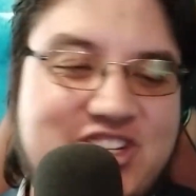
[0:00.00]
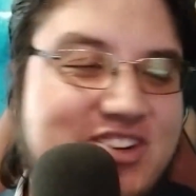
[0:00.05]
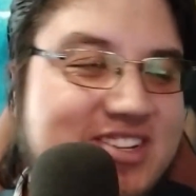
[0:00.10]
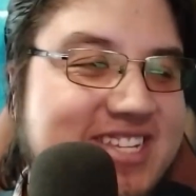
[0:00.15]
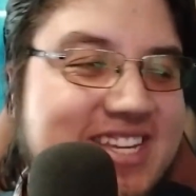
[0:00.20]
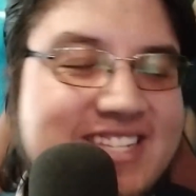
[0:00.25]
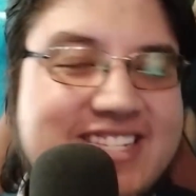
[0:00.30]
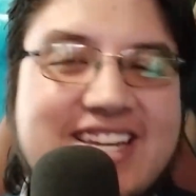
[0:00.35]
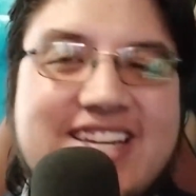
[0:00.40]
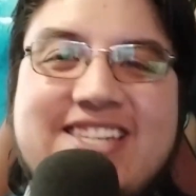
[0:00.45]

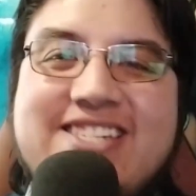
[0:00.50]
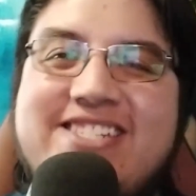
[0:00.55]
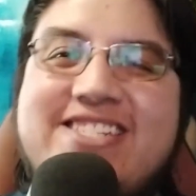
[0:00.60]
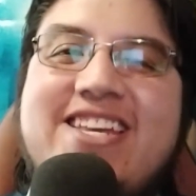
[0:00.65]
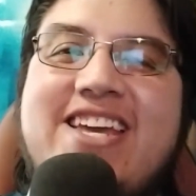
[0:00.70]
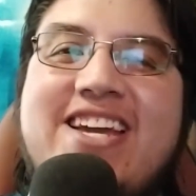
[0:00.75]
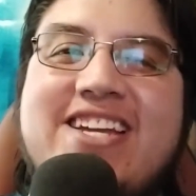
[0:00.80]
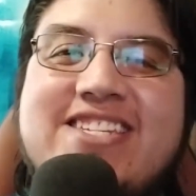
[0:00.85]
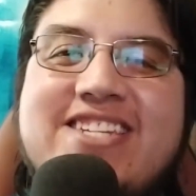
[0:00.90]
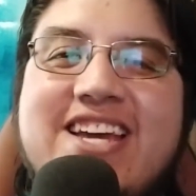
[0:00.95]
Just as I
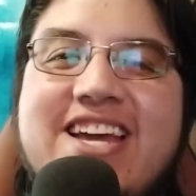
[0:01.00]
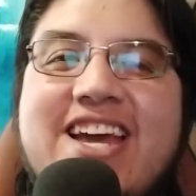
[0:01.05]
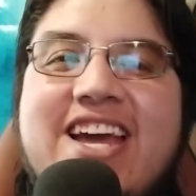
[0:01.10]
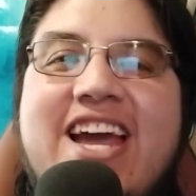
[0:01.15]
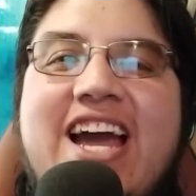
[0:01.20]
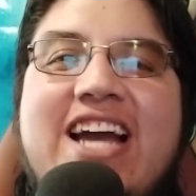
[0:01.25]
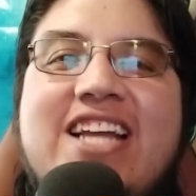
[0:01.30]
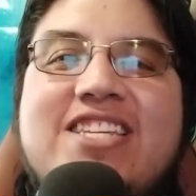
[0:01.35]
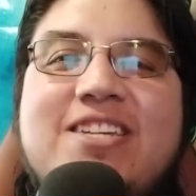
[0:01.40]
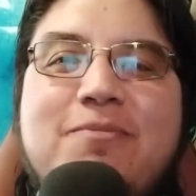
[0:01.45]
said
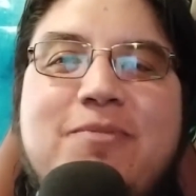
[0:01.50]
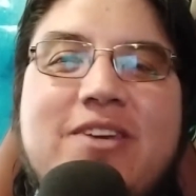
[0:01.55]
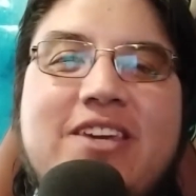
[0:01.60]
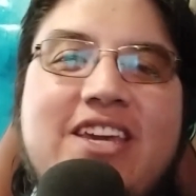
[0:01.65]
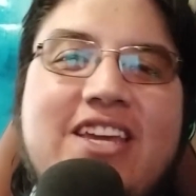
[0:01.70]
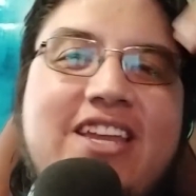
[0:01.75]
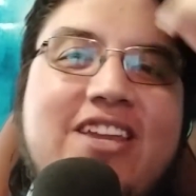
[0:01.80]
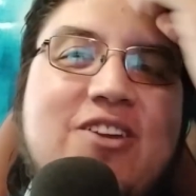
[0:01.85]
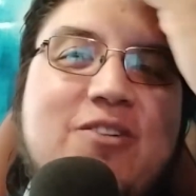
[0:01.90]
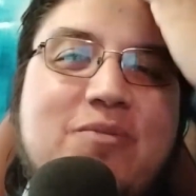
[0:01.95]
at the
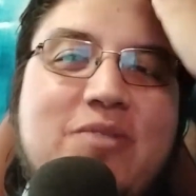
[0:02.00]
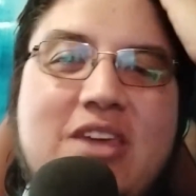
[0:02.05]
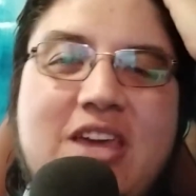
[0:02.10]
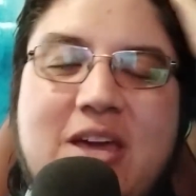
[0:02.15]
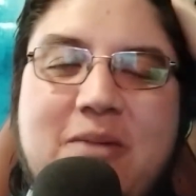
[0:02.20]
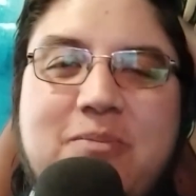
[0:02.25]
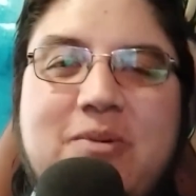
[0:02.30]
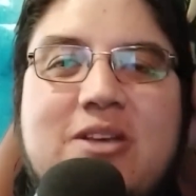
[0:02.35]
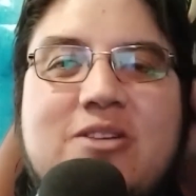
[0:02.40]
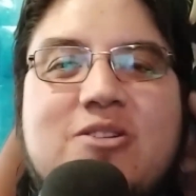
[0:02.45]
beginning of
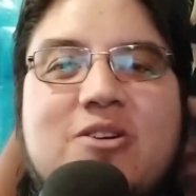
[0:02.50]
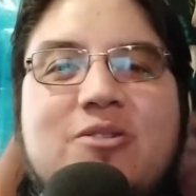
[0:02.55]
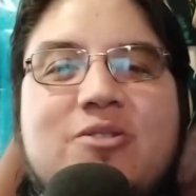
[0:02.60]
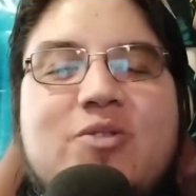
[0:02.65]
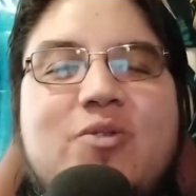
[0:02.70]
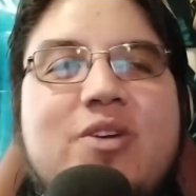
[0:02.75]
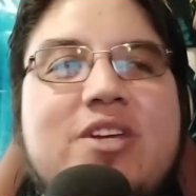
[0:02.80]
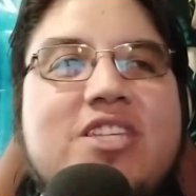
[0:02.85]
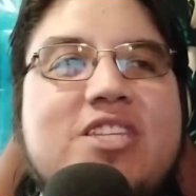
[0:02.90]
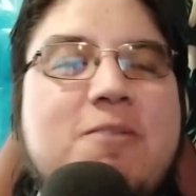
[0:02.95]
the
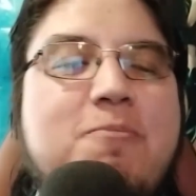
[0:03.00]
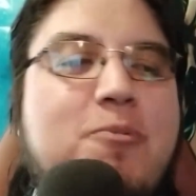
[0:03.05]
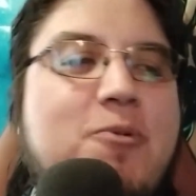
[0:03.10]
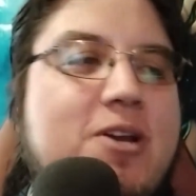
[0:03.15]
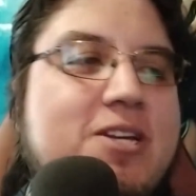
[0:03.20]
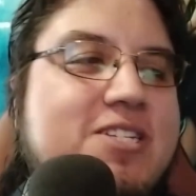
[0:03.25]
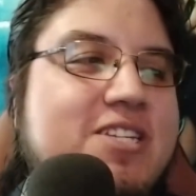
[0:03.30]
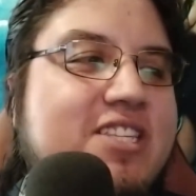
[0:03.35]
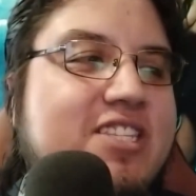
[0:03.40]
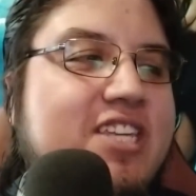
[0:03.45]
episode, during the
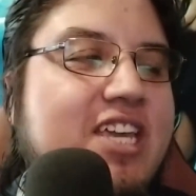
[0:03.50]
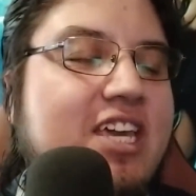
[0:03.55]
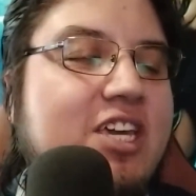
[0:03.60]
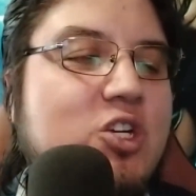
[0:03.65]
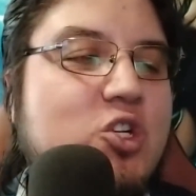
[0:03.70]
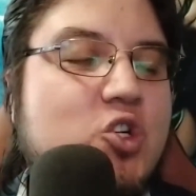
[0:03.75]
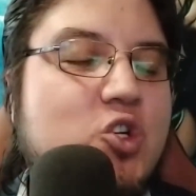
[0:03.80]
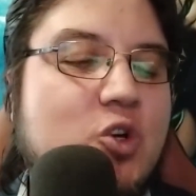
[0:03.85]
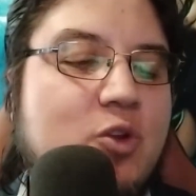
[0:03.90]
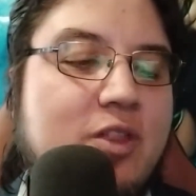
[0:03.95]

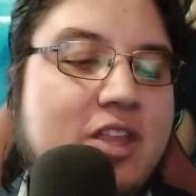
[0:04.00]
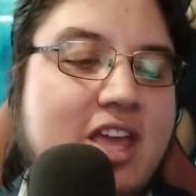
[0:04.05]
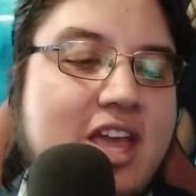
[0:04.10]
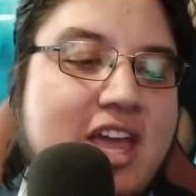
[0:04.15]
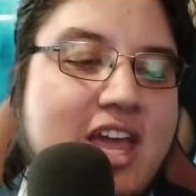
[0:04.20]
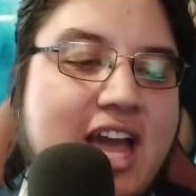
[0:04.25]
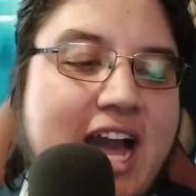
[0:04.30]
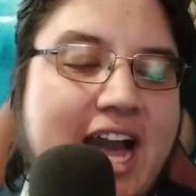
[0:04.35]
presentation,